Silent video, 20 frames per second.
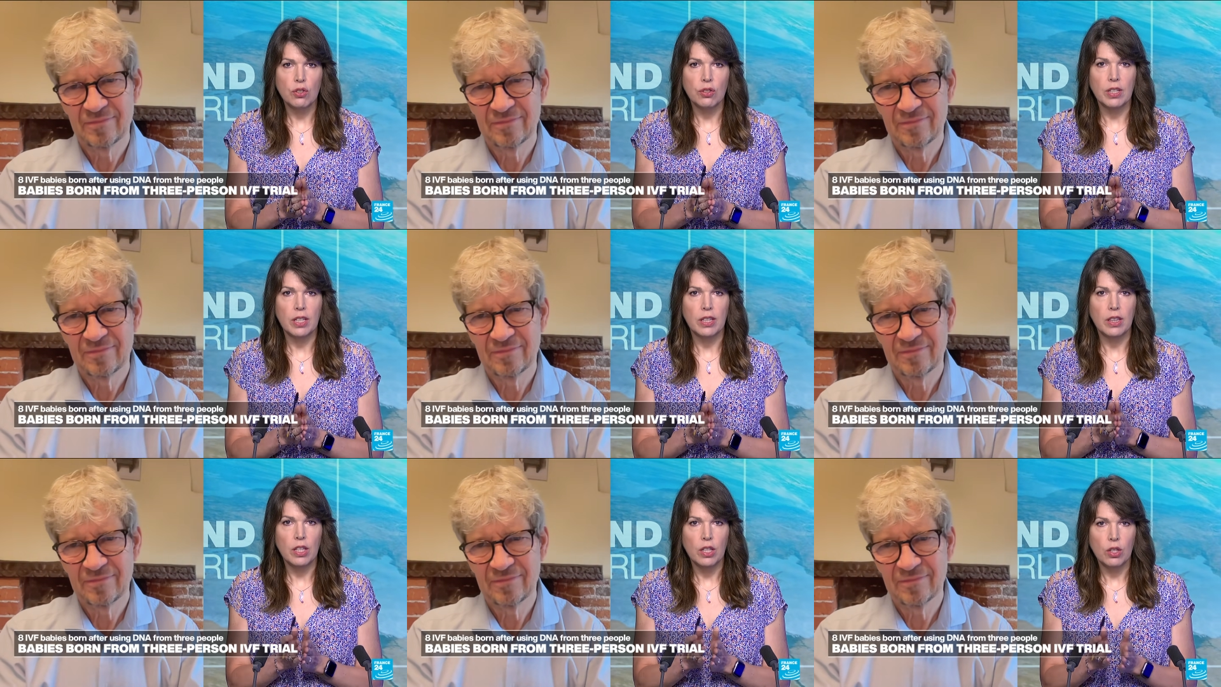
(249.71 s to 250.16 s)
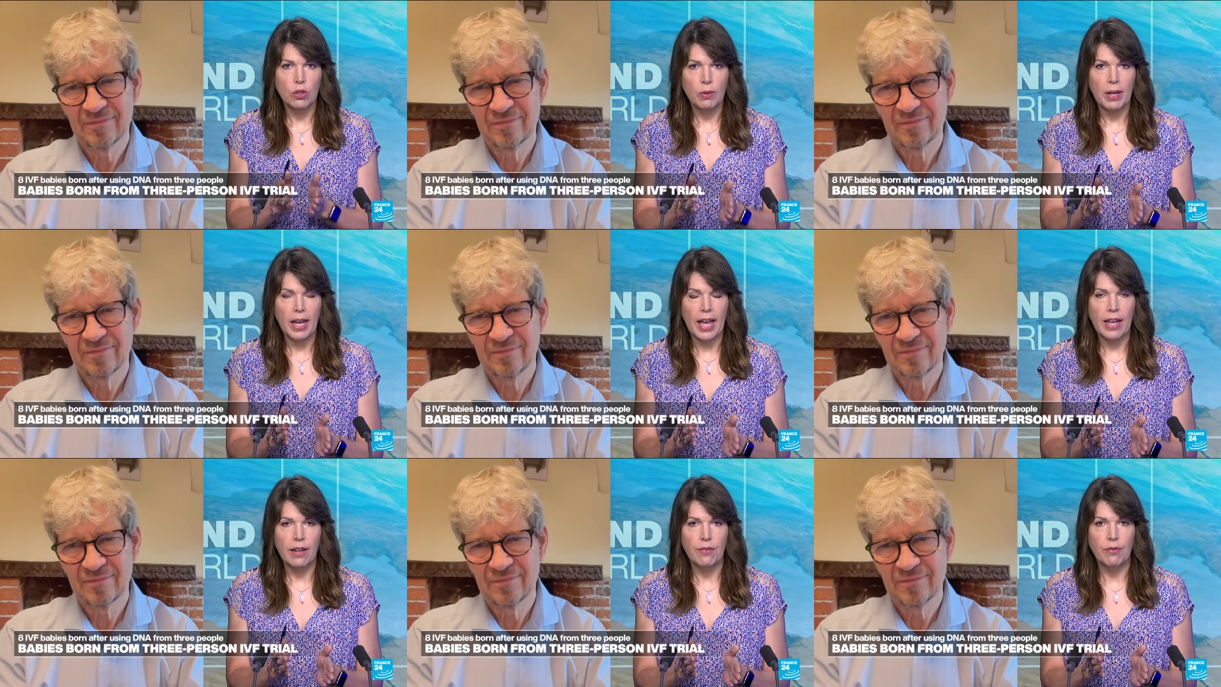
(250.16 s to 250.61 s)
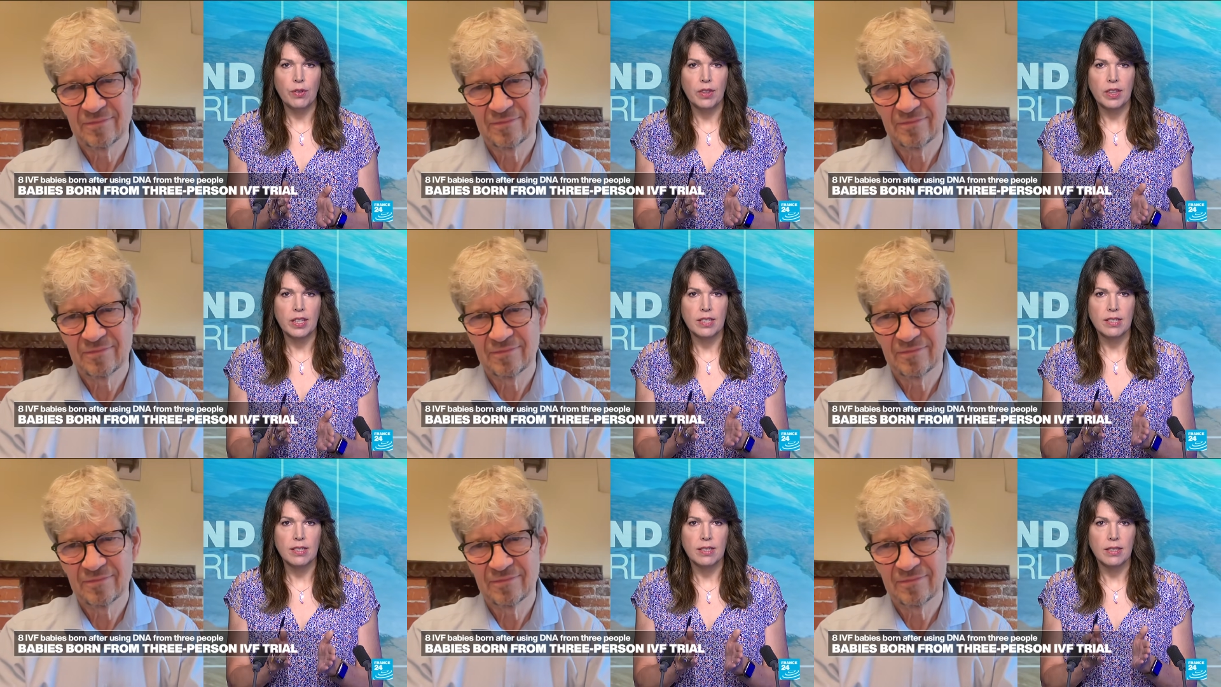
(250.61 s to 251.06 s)
Speaker 1: in the UK for
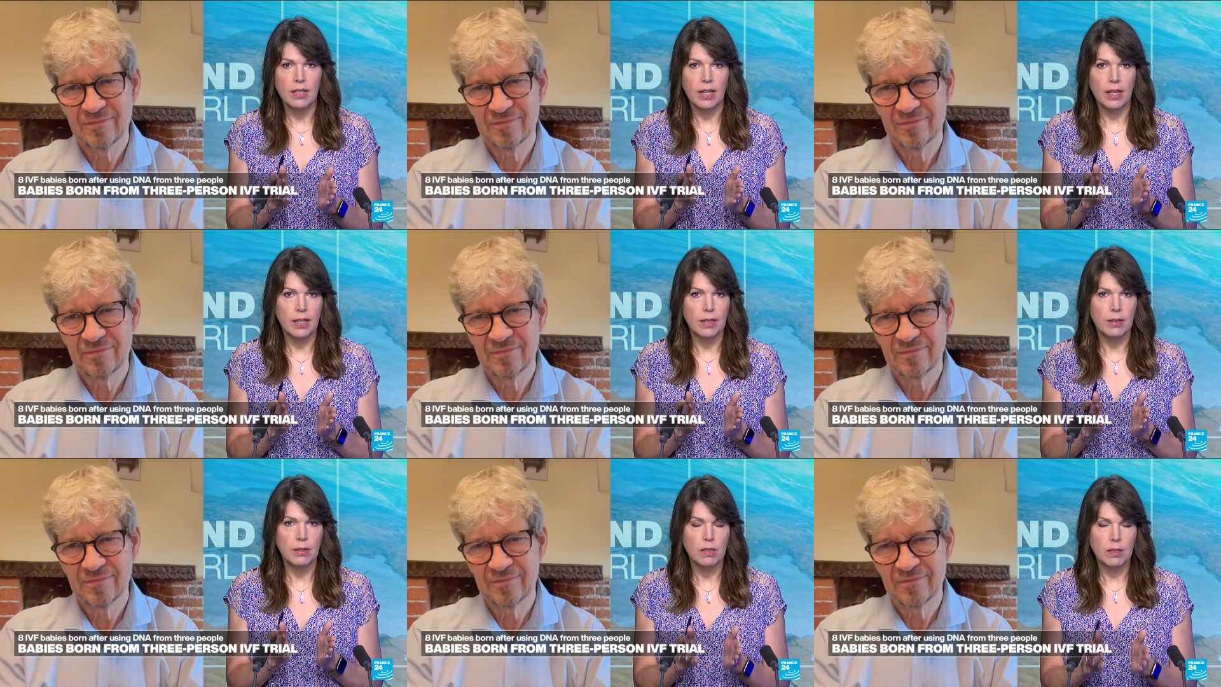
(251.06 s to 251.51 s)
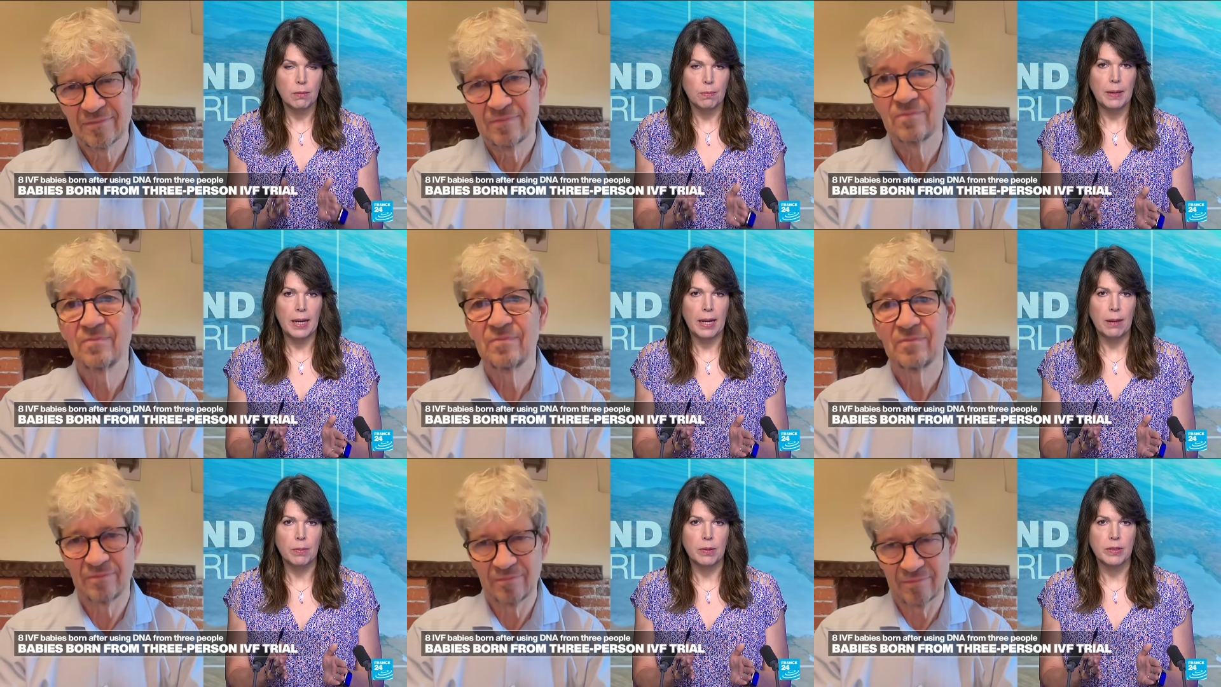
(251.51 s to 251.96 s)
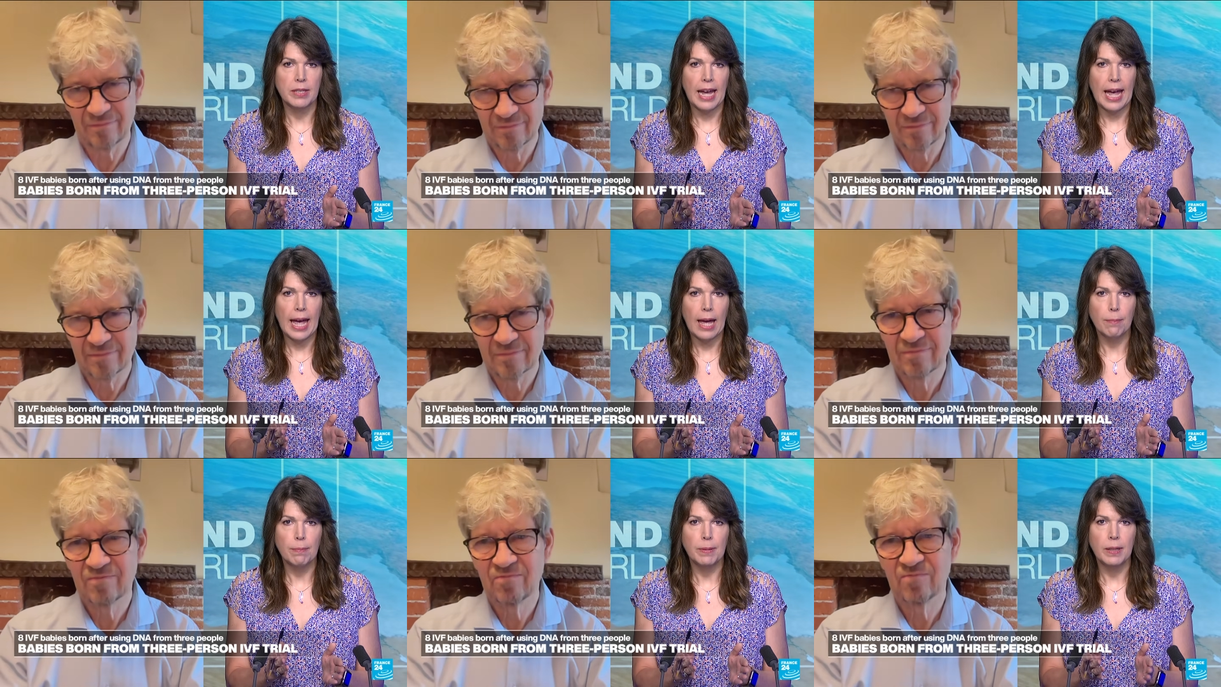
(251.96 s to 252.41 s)
this uh, to be able to
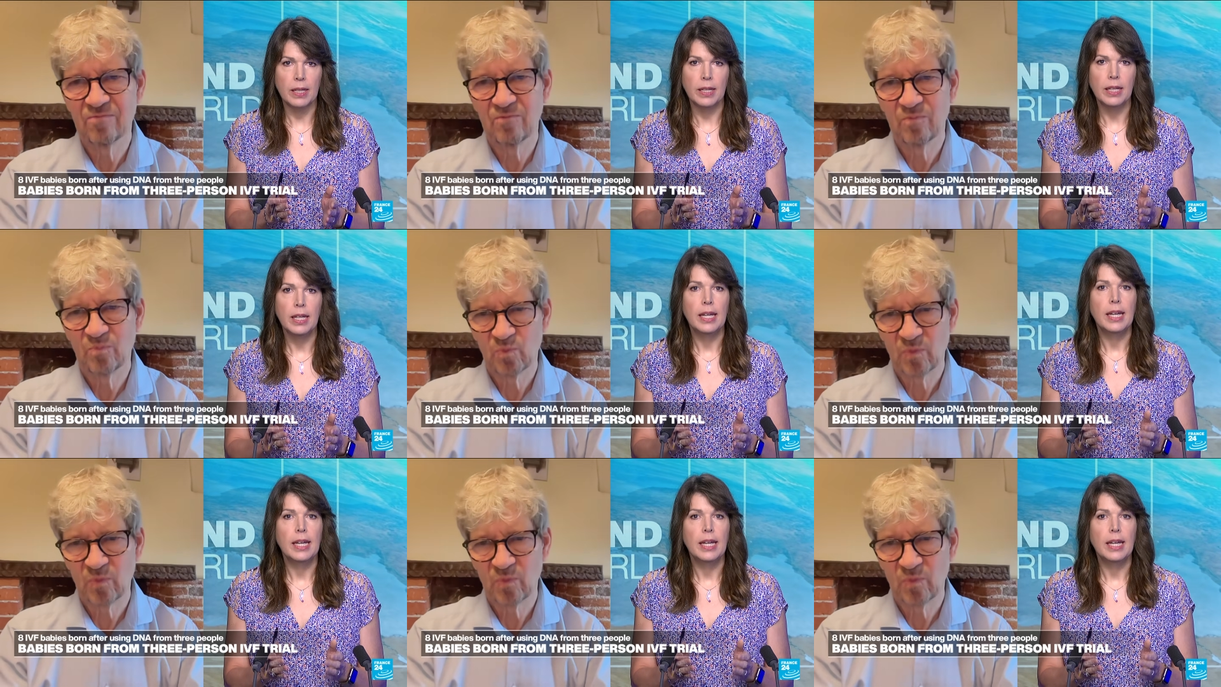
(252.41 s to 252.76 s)
happen.